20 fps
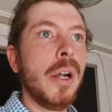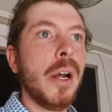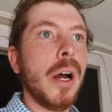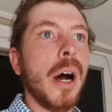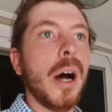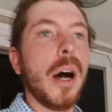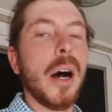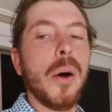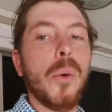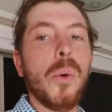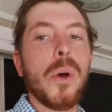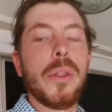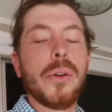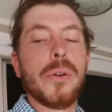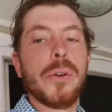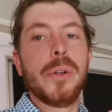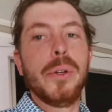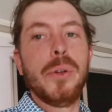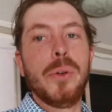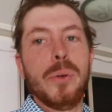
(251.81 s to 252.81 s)
whether
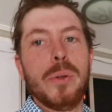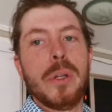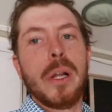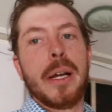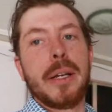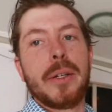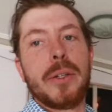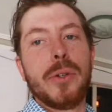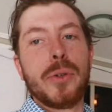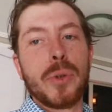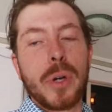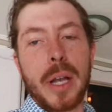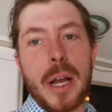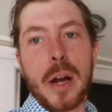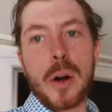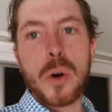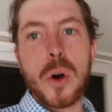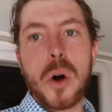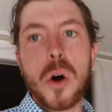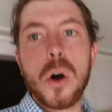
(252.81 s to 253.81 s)
you like to drink
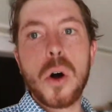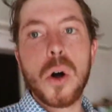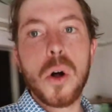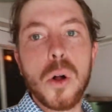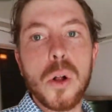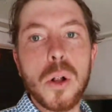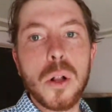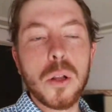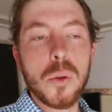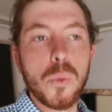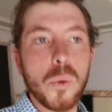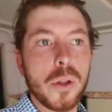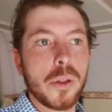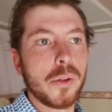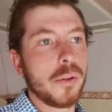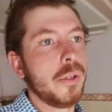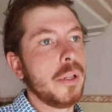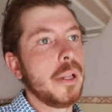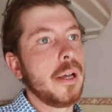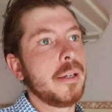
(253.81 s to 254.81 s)
alcohol, whether
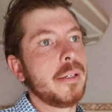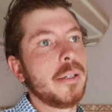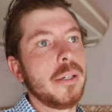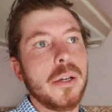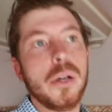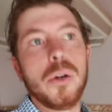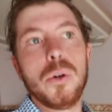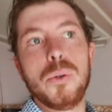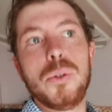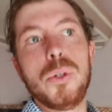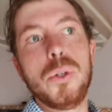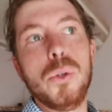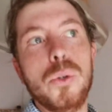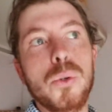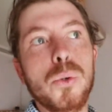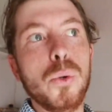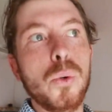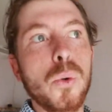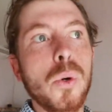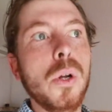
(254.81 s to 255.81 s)
you like to go
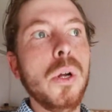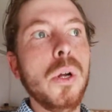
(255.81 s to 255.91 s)
to